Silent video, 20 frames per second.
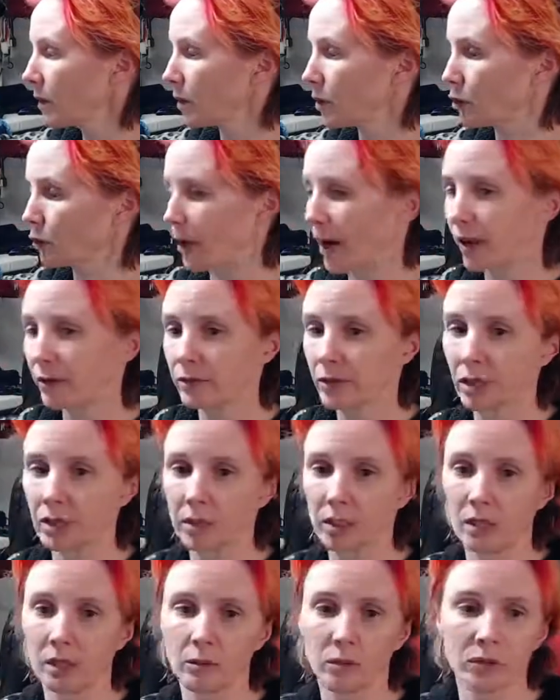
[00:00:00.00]
drafting
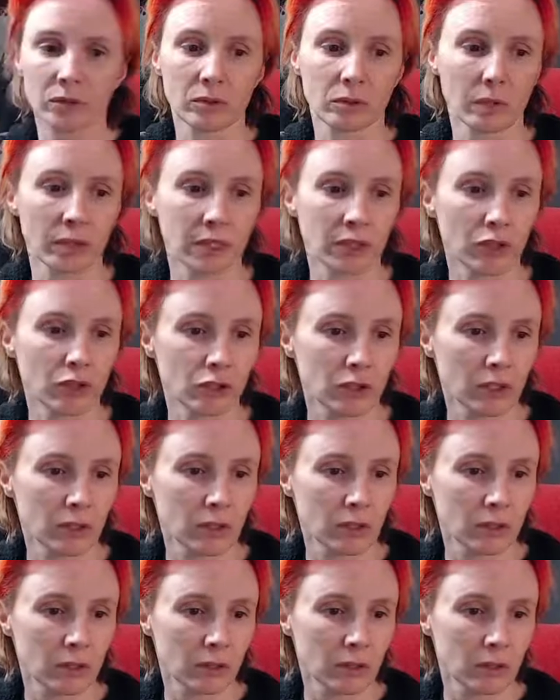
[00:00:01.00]
table. So I can
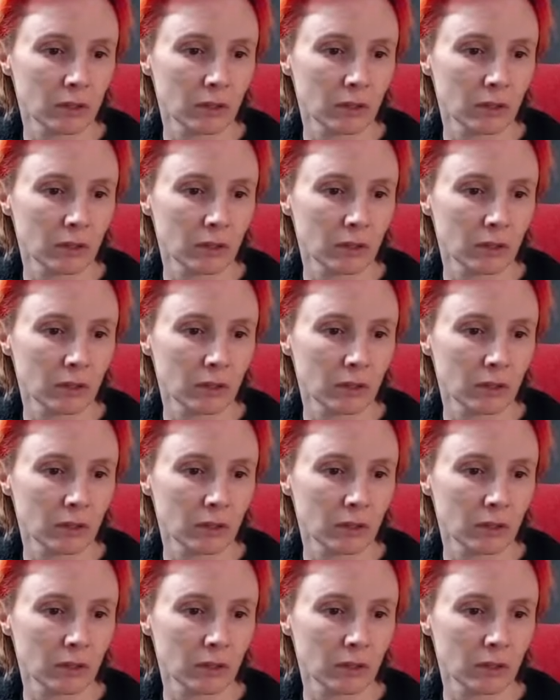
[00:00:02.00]
just